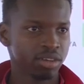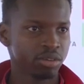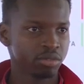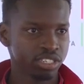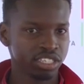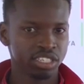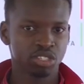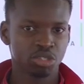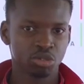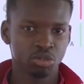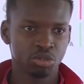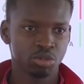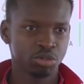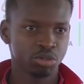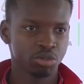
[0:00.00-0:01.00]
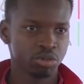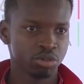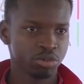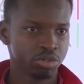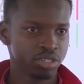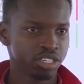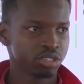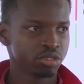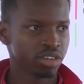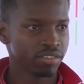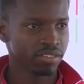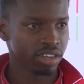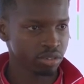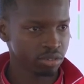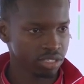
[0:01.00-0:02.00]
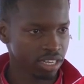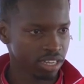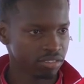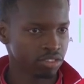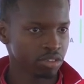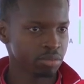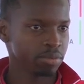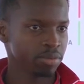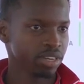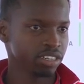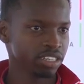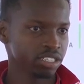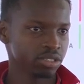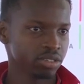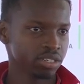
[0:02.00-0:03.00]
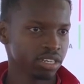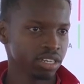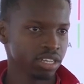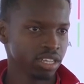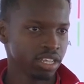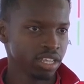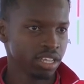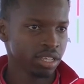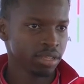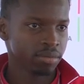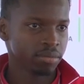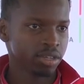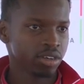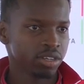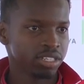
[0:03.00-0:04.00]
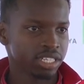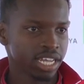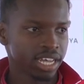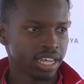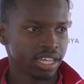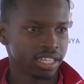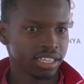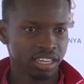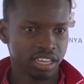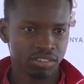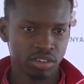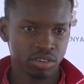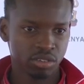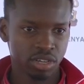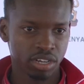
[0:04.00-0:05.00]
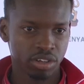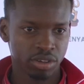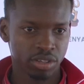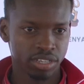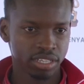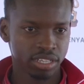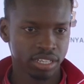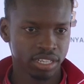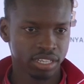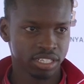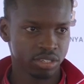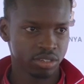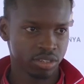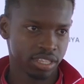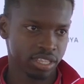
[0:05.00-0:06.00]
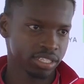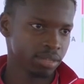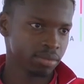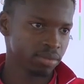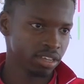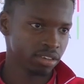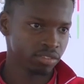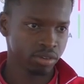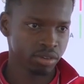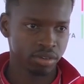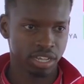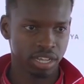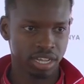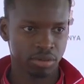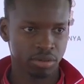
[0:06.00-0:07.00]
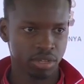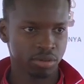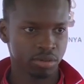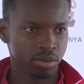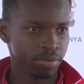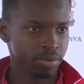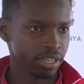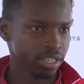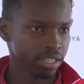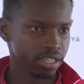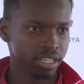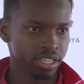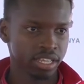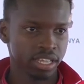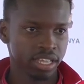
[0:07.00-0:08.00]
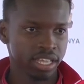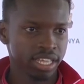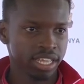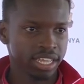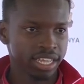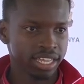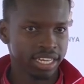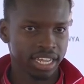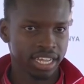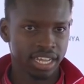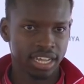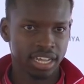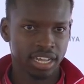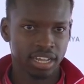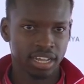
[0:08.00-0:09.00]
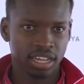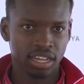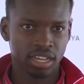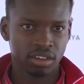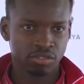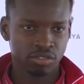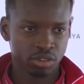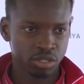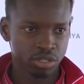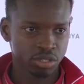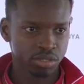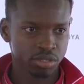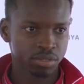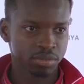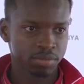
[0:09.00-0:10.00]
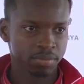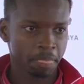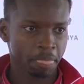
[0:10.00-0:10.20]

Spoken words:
we need to have a good time for preparation. Because the level you are going, it's not the same level where we were playing. And of course,